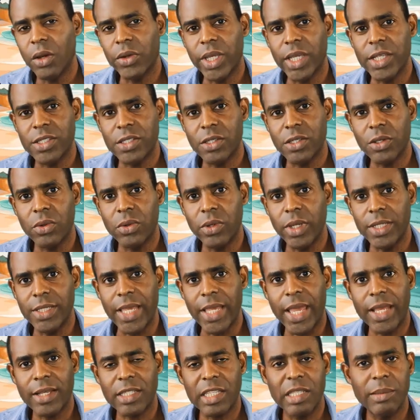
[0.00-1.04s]
Okay, so it's
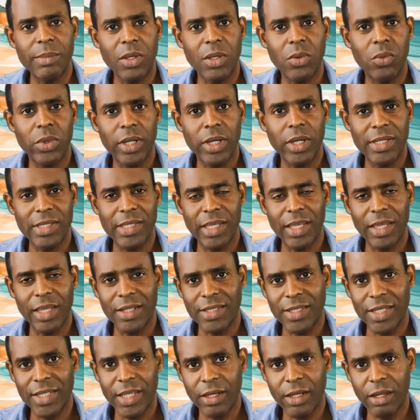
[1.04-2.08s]
asking me what is the
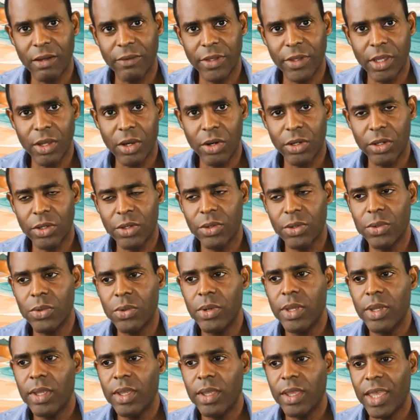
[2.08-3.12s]
intent of the
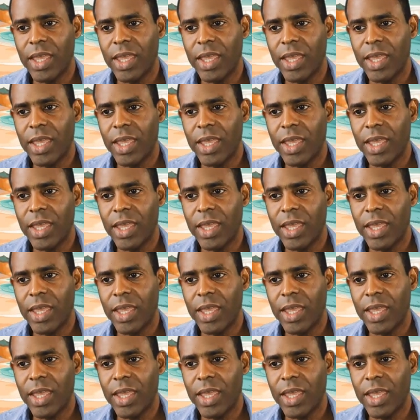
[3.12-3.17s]
article